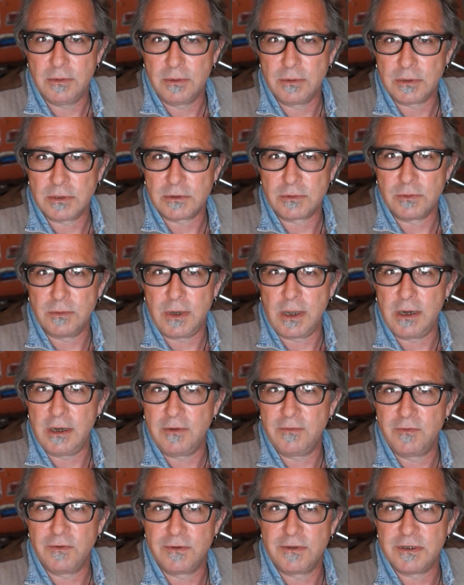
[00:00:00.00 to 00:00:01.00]
were just
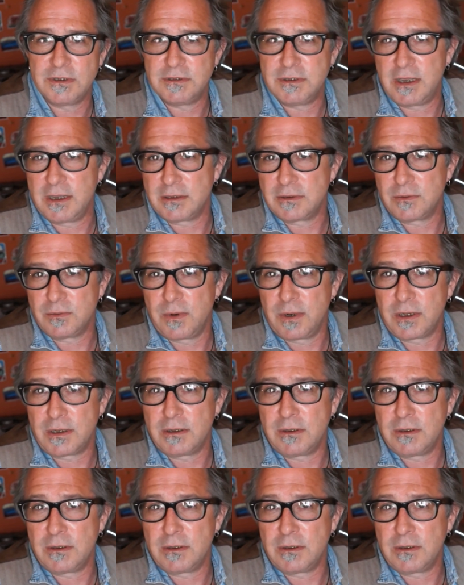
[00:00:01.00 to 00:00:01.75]
waiting for this next